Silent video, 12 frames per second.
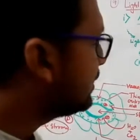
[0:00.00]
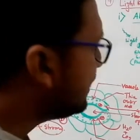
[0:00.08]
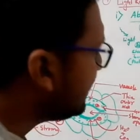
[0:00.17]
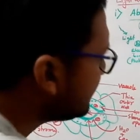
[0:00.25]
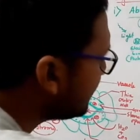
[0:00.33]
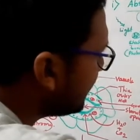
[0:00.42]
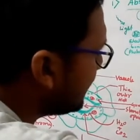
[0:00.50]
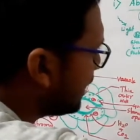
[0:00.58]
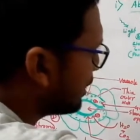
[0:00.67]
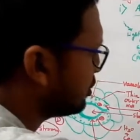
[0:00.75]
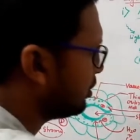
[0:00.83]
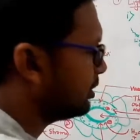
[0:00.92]
These
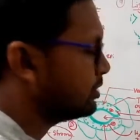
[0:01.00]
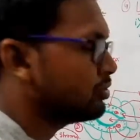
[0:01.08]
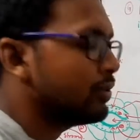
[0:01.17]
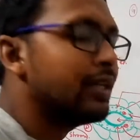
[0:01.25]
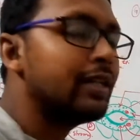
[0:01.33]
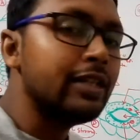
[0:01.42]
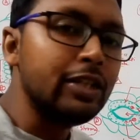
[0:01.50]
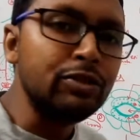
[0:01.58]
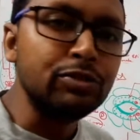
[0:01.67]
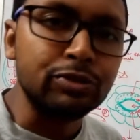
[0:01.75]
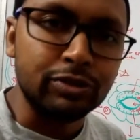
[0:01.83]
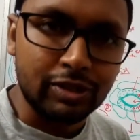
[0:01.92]
electrons will
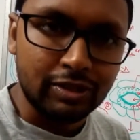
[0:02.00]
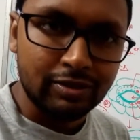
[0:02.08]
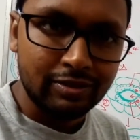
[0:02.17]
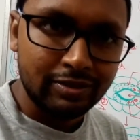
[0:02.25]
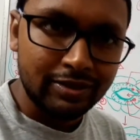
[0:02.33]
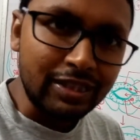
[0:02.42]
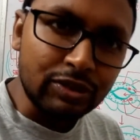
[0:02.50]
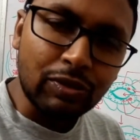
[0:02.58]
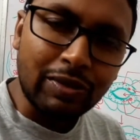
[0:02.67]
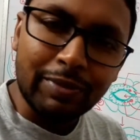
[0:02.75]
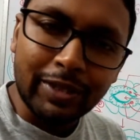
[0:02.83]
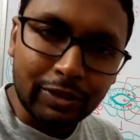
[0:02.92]

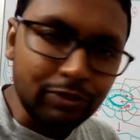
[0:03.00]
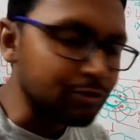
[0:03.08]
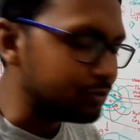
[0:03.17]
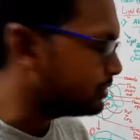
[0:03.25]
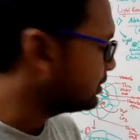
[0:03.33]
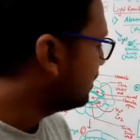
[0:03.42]
be used